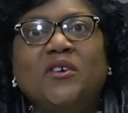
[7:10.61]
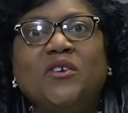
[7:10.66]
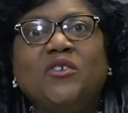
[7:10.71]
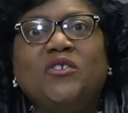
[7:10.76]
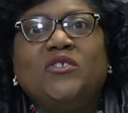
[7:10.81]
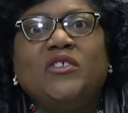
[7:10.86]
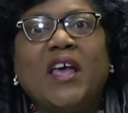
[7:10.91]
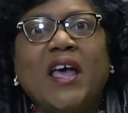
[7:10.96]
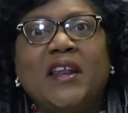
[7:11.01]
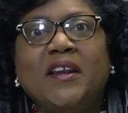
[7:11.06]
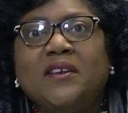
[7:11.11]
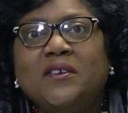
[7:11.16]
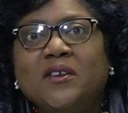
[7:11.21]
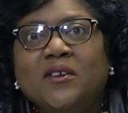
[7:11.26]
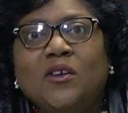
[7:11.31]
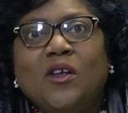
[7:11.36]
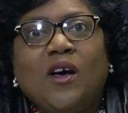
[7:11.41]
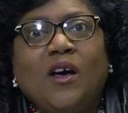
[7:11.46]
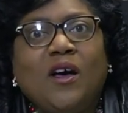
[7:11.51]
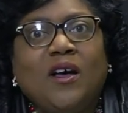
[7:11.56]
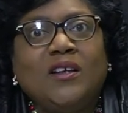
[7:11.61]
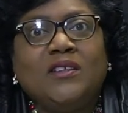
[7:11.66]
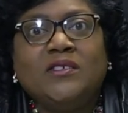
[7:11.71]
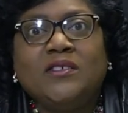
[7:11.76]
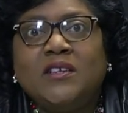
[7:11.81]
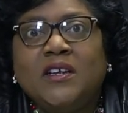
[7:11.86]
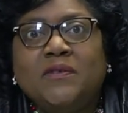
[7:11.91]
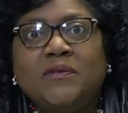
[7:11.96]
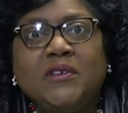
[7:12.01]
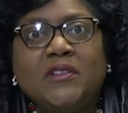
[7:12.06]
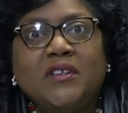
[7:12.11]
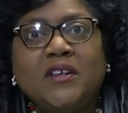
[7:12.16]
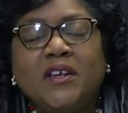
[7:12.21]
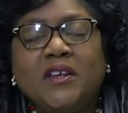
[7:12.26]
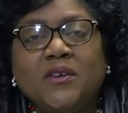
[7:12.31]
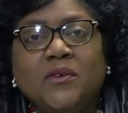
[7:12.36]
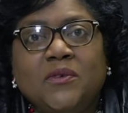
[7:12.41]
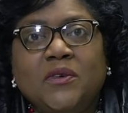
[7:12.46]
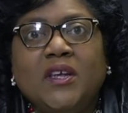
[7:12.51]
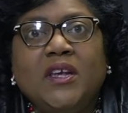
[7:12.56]
citing the laws and
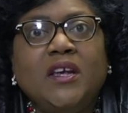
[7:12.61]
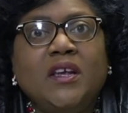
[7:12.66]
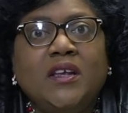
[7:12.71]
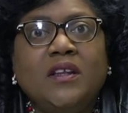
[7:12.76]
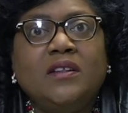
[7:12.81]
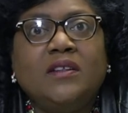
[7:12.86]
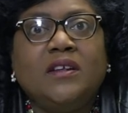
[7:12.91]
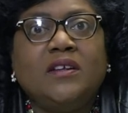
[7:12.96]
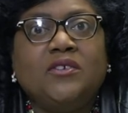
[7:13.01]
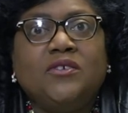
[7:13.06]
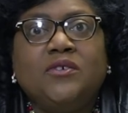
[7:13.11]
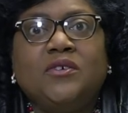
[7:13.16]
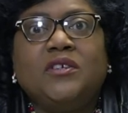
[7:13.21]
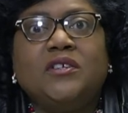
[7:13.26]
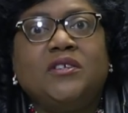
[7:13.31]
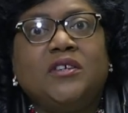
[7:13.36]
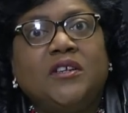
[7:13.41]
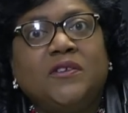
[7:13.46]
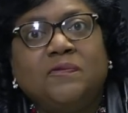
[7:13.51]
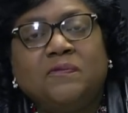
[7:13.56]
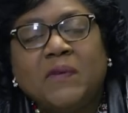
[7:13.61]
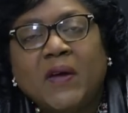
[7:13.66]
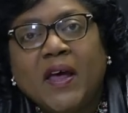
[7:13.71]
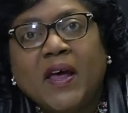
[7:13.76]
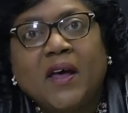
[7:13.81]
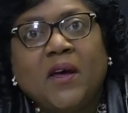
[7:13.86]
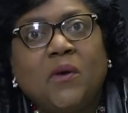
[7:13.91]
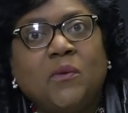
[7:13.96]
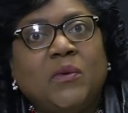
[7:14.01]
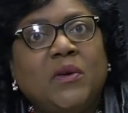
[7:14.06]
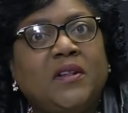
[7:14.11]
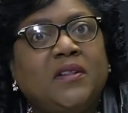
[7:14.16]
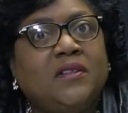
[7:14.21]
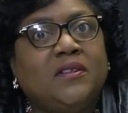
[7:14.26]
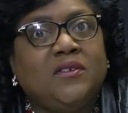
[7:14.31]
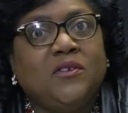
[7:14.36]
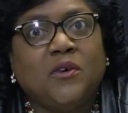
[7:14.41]
everything you need that you could just file with